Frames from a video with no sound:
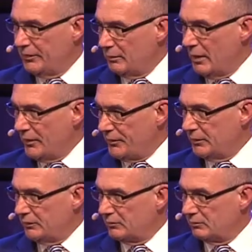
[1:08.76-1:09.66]
about
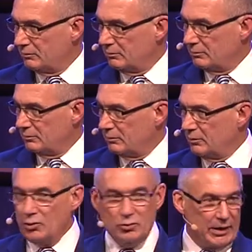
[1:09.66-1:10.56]
this,
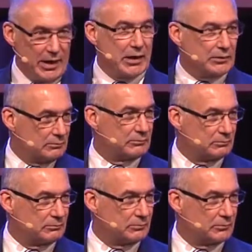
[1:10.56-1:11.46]
who can?
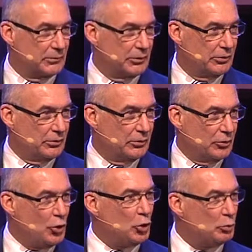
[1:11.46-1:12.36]

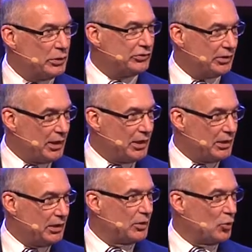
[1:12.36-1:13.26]
Who do we
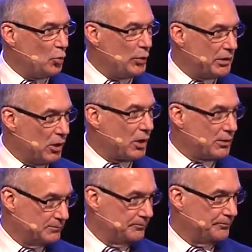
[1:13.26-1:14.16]
say we are?
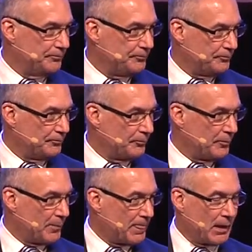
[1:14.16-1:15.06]

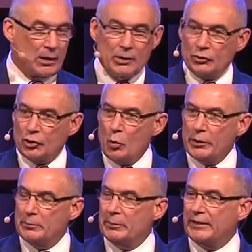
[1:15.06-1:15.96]
So when
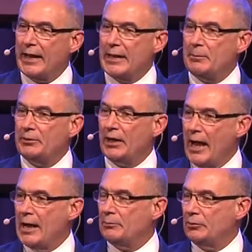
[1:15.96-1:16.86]
it became
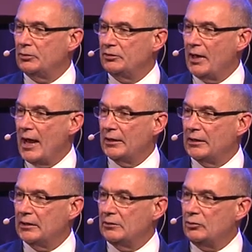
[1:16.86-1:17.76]
time to design
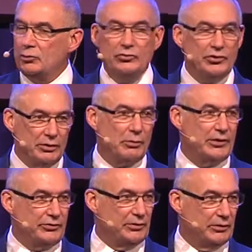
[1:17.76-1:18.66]
a new
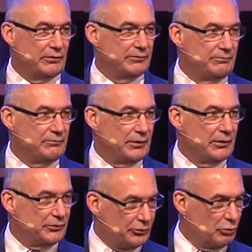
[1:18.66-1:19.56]
generation of
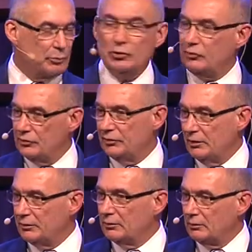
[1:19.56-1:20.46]
distribution
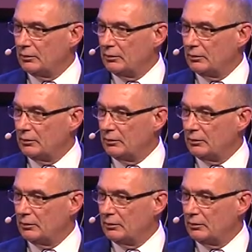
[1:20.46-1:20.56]
center,